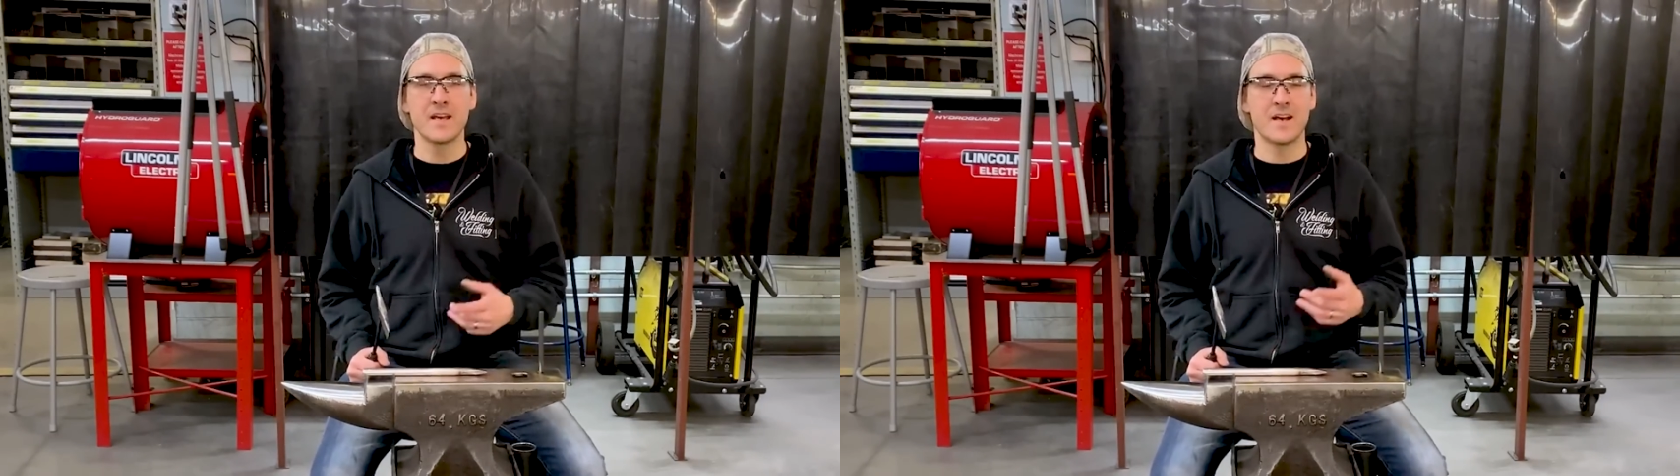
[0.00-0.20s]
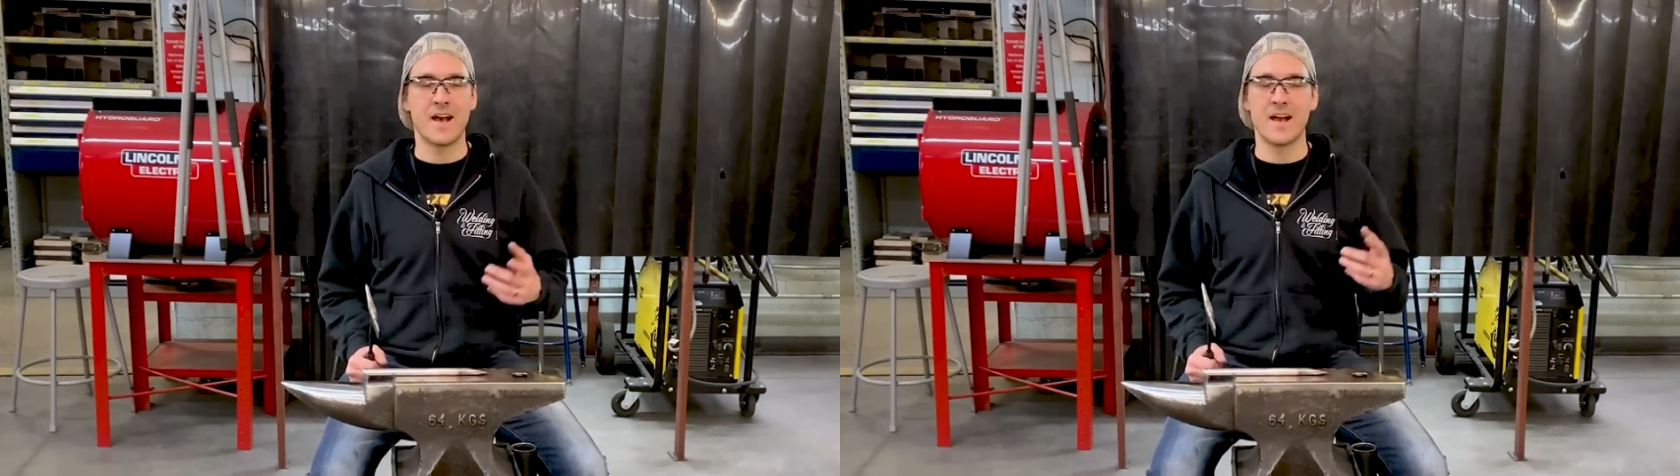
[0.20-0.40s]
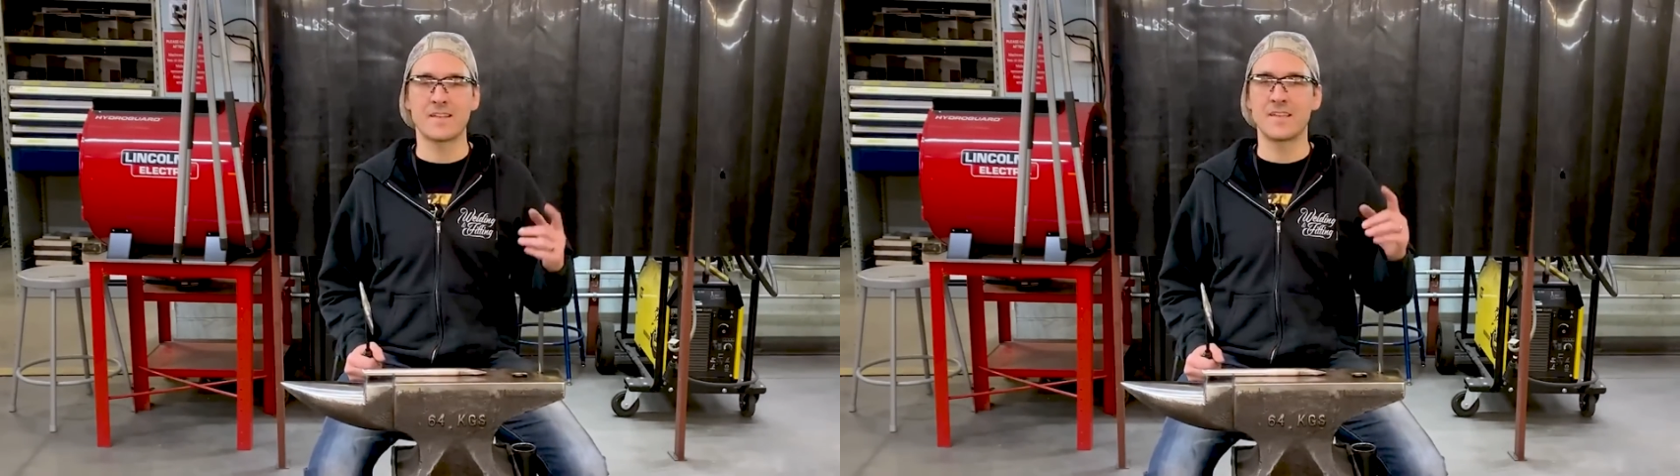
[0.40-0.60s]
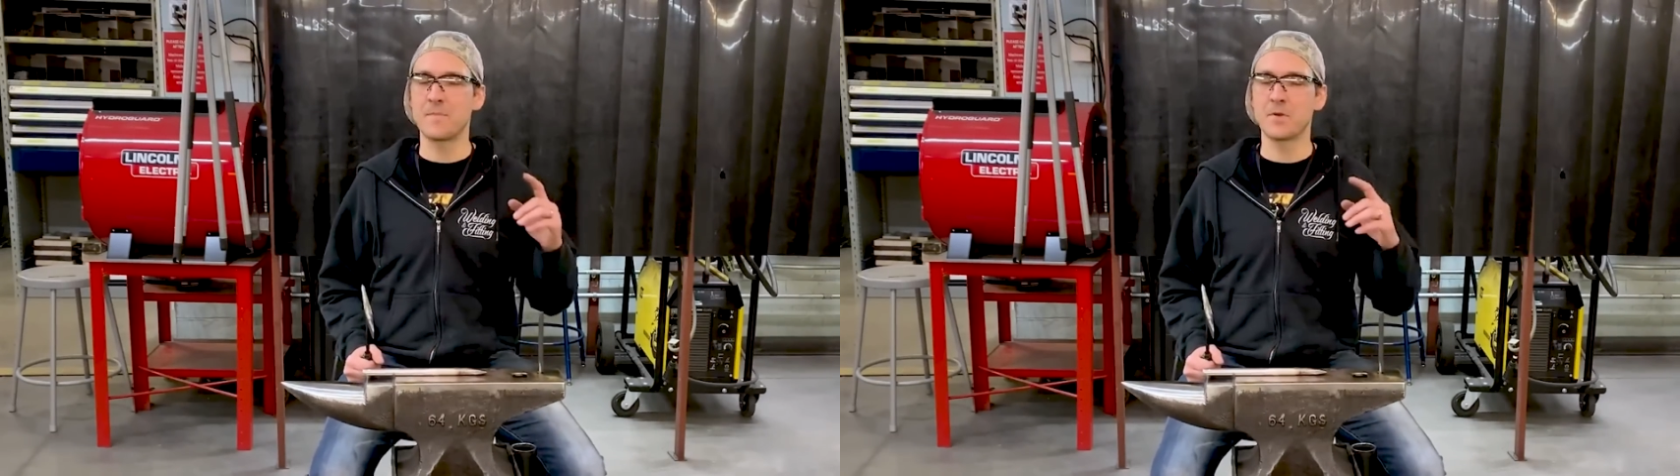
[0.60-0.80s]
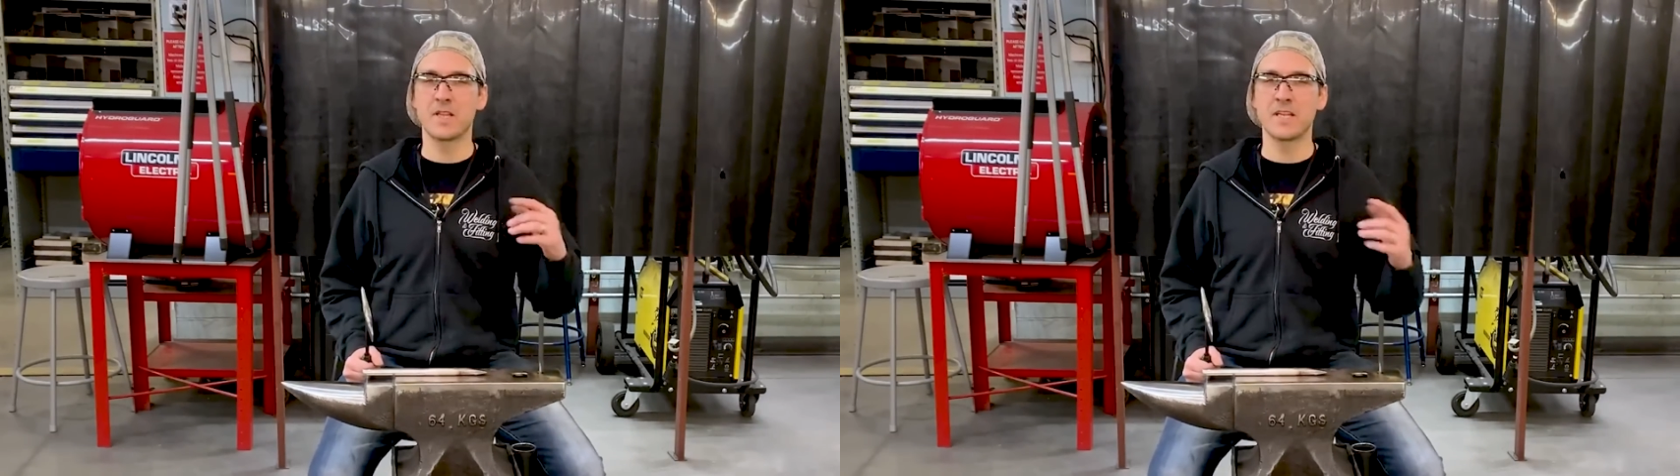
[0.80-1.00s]
Uh,
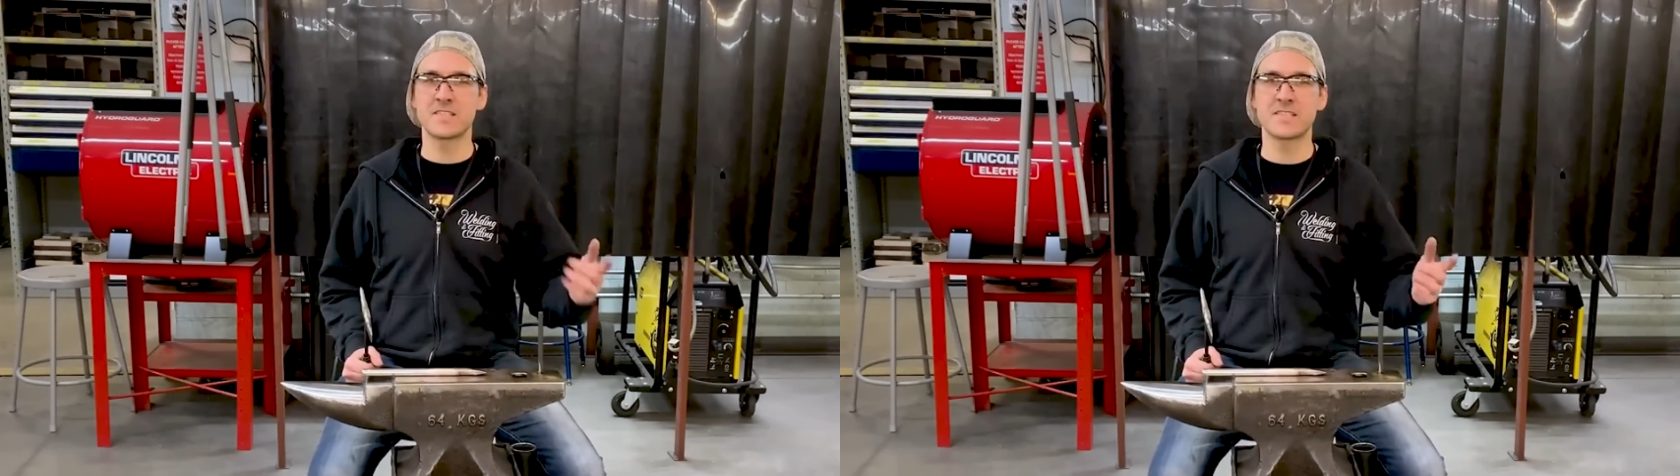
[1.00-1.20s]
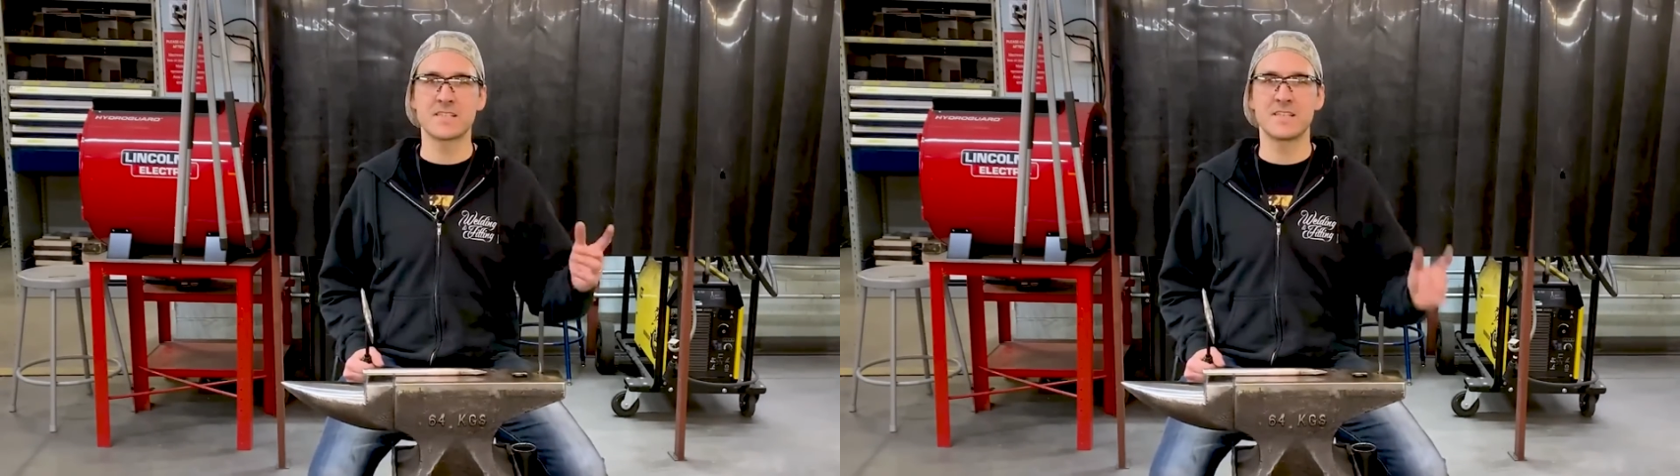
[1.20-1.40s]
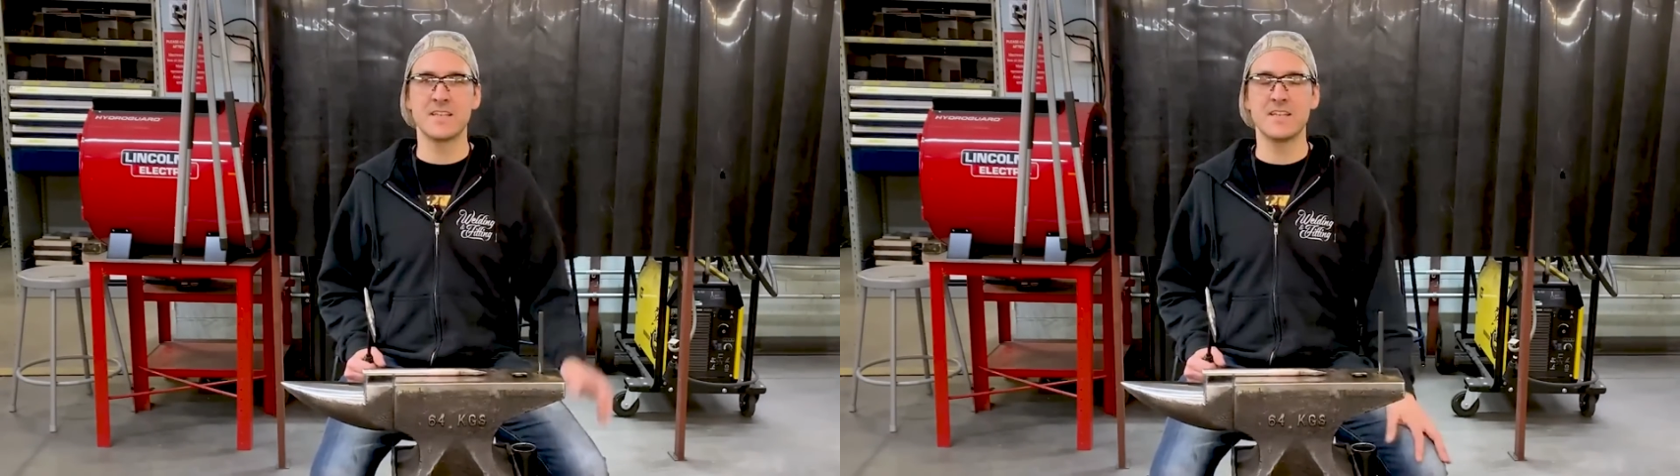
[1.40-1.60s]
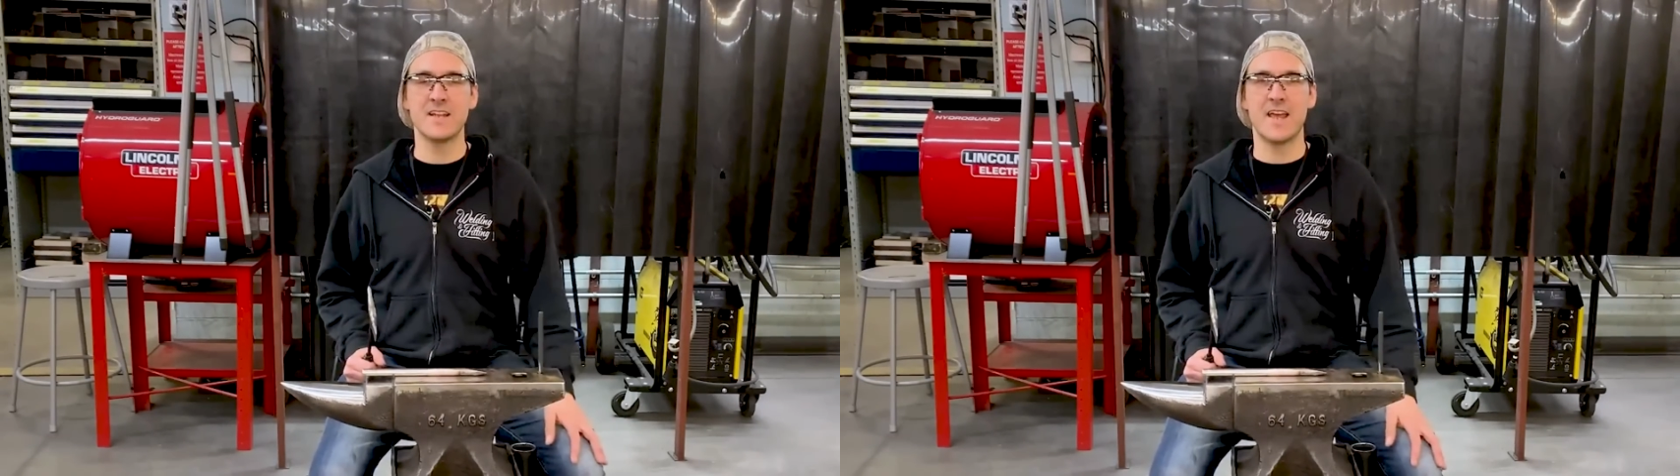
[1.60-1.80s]
keep your lenses clean